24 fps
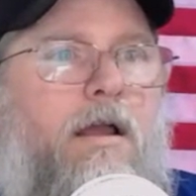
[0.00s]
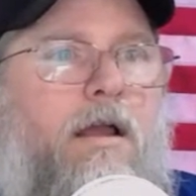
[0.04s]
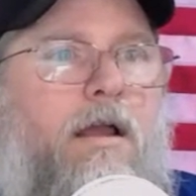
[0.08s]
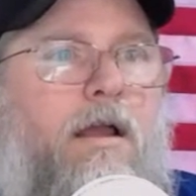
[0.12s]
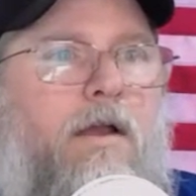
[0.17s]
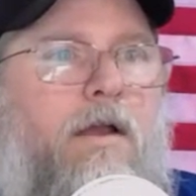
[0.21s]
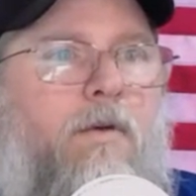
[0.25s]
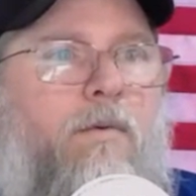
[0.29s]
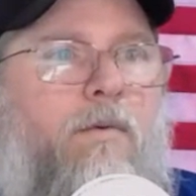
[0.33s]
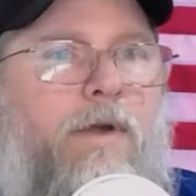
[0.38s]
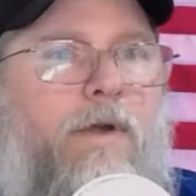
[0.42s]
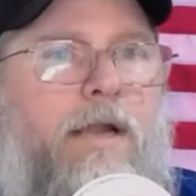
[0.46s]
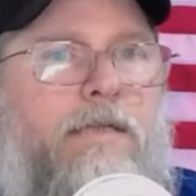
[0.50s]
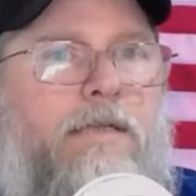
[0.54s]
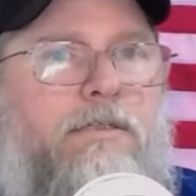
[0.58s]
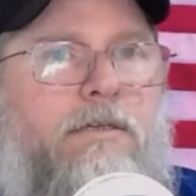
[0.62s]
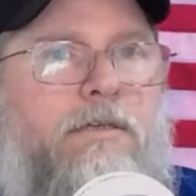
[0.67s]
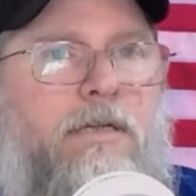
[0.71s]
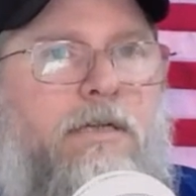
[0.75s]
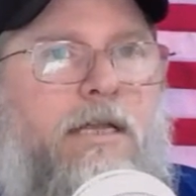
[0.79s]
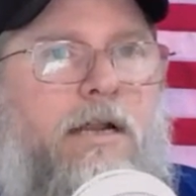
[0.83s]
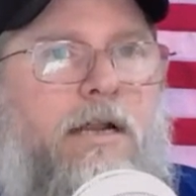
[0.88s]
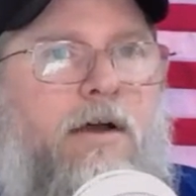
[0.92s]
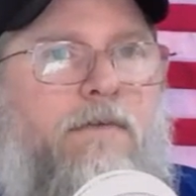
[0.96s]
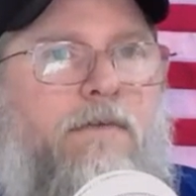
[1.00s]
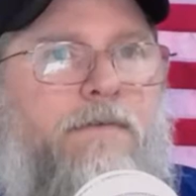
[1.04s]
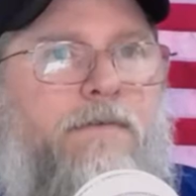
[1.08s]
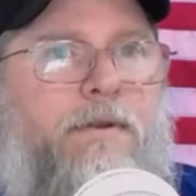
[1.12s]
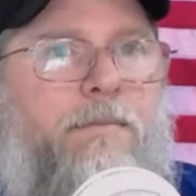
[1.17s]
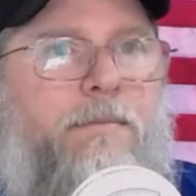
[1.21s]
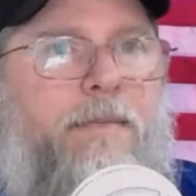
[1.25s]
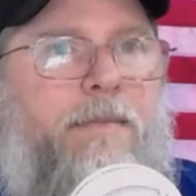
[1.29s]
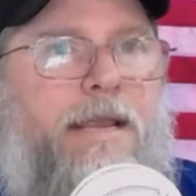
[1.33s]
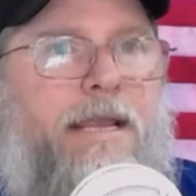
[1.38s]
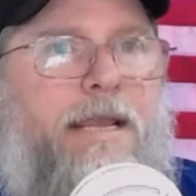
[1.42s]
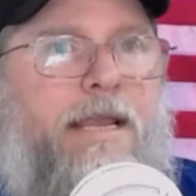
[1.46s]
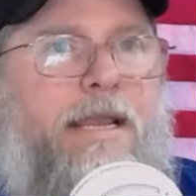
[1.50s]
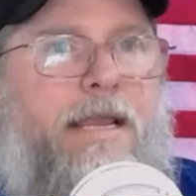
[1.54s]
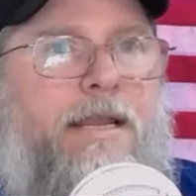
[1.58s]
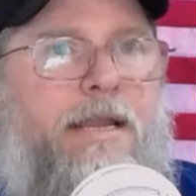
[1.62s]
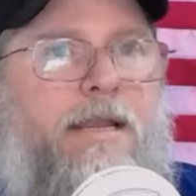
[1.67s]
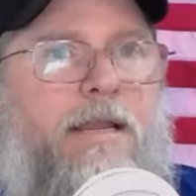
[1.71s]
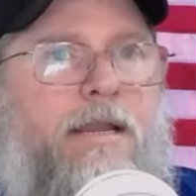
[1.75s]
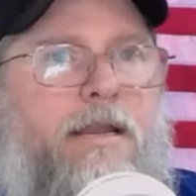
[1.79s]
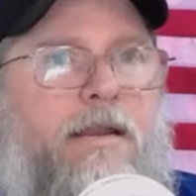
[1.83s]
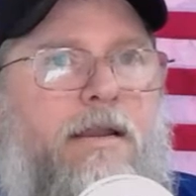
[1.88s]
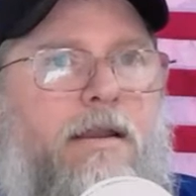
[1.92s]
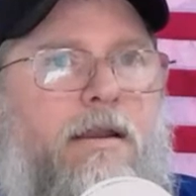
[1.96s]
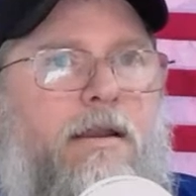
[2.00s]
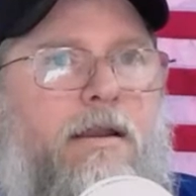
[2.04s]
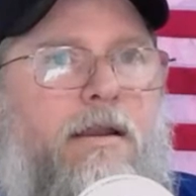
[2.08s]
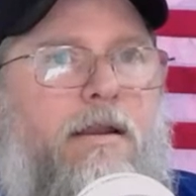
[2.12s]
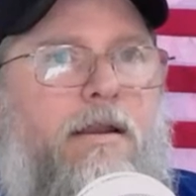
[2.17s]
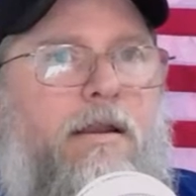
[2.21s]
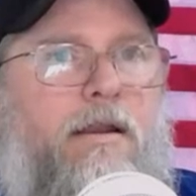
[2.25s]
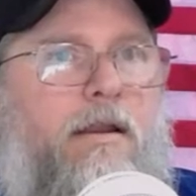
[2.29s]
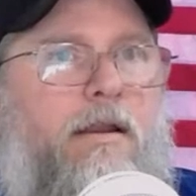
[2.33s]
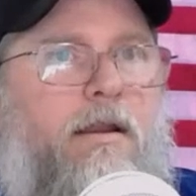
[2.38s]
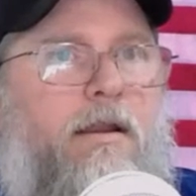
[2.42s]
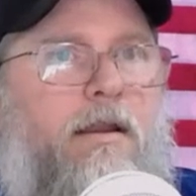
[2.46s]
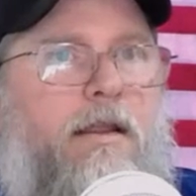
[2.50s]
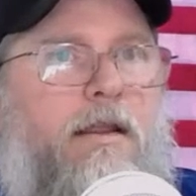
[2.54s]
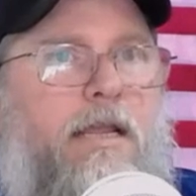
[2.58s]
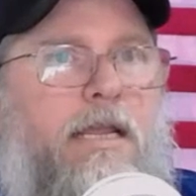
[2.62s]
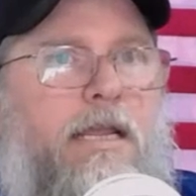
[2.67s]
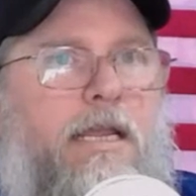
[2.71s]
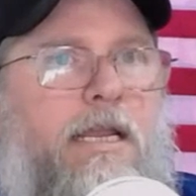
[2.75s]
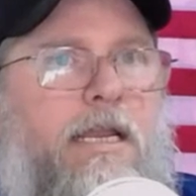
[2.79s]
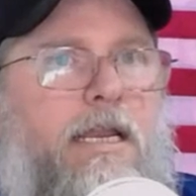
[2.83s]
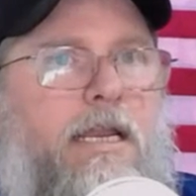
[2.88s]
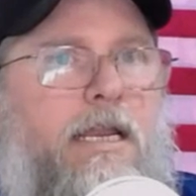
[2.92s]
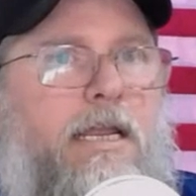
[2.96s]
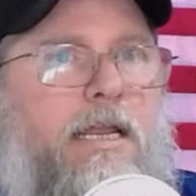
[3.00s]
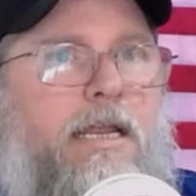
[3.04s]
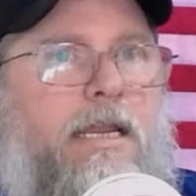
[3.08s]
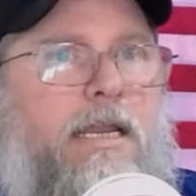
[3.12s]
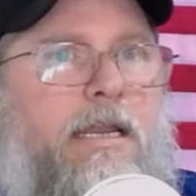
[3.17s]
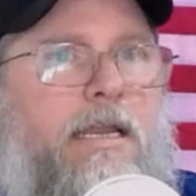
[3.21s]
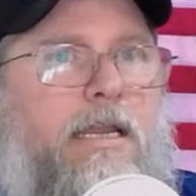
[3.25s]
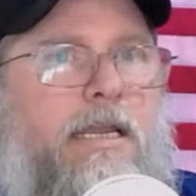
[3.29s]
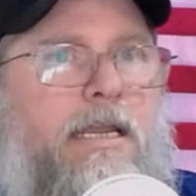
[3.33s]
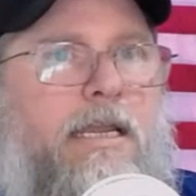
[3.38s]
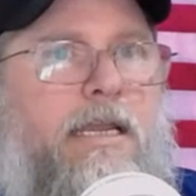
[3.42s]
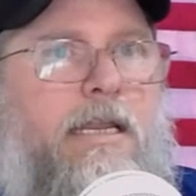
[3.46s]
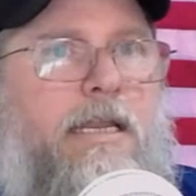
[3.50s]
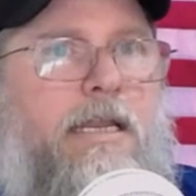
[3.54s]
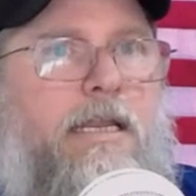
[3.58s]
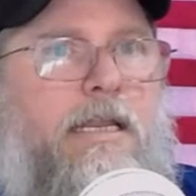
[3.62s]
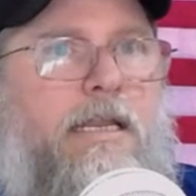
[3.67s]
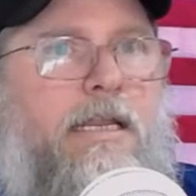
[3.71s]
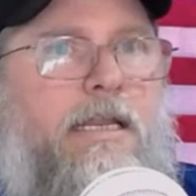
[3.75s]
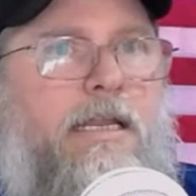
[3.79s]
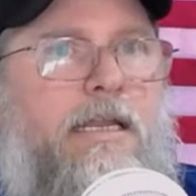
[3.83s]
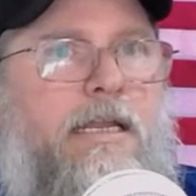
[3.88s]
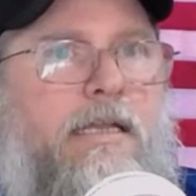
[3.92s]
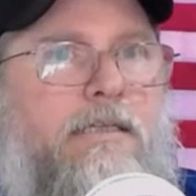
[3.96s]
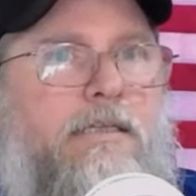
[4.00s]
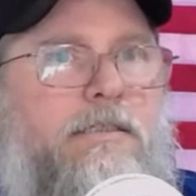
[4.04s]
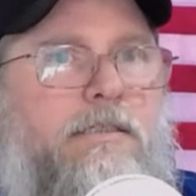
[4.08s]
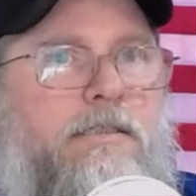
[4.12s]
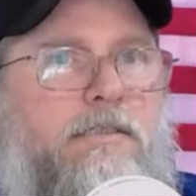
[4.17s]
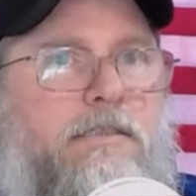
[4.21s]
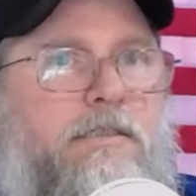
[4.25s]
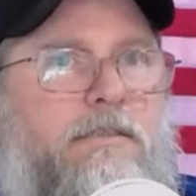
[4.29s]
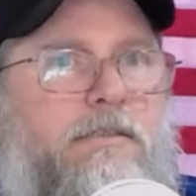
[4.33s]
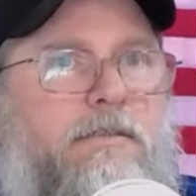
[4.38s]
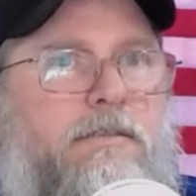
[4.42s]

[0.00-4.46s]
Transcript: When I took it off of the bed, it did this.